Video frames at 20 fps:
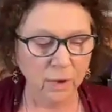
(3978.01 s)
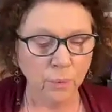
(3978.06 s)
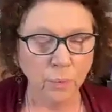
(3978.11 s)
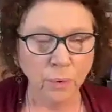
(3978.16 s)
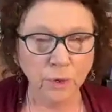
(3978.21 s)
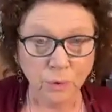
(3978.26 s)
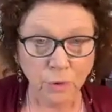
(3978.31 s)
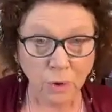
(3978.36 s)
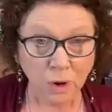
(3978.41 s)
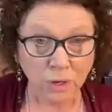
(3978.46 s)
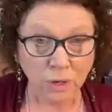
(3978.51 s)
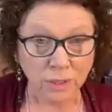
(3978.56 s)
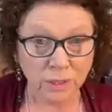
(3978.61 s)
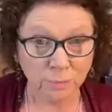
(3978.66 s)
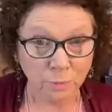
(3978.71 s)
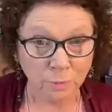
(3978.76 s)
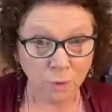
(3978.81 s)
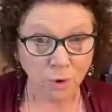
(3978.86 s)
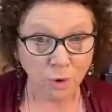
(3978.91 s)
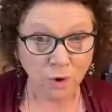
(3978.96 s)
We're going to draw
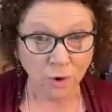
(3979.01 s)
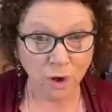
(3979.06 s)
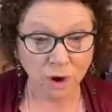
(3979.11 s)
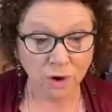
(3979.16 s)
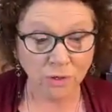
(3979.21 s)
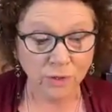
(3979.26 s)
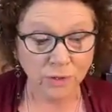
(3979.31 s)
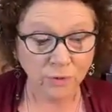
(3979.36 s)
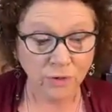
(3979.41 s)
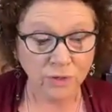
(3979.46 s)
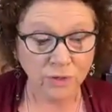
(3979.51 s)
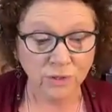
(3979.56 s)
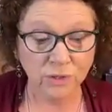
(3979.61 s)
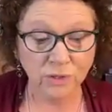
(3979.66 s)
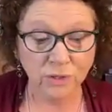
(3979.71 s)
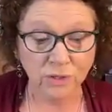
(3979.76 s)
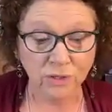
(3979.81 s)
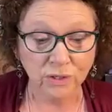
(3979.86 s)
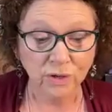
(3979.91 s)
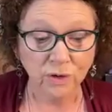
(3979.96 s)
some oracle cards
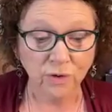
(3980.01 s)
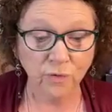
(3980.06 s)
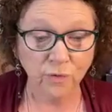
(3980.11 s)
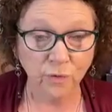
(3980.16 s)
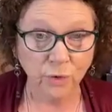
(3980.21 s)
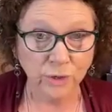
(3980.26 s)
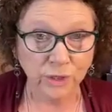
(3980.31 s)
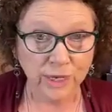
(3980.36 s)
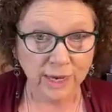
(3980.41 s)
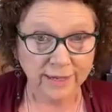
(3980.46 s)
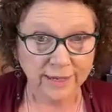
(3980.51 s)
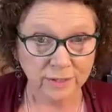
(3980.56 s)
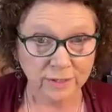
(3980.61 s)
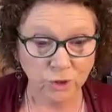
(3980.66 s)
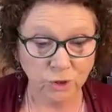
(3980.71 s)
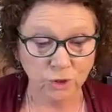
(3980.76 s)
first for Sag.